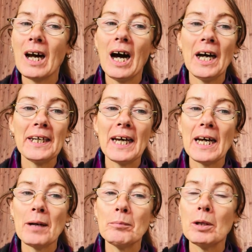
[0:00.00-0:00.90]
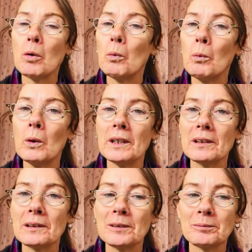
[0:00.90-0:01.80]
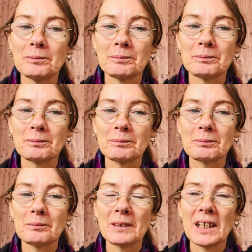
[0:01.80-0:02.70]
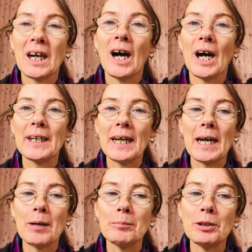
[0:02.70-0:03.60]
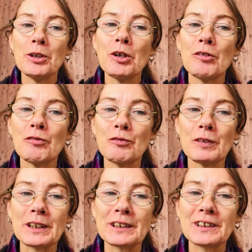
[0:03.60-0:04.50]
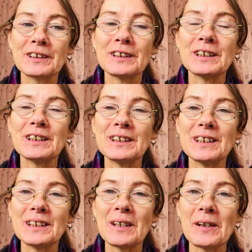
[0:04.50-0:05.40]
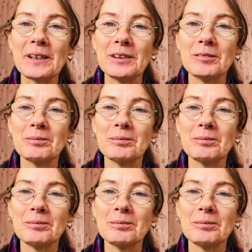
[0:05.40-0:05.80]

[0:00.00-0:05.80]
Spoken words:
I am will. I am fixed design.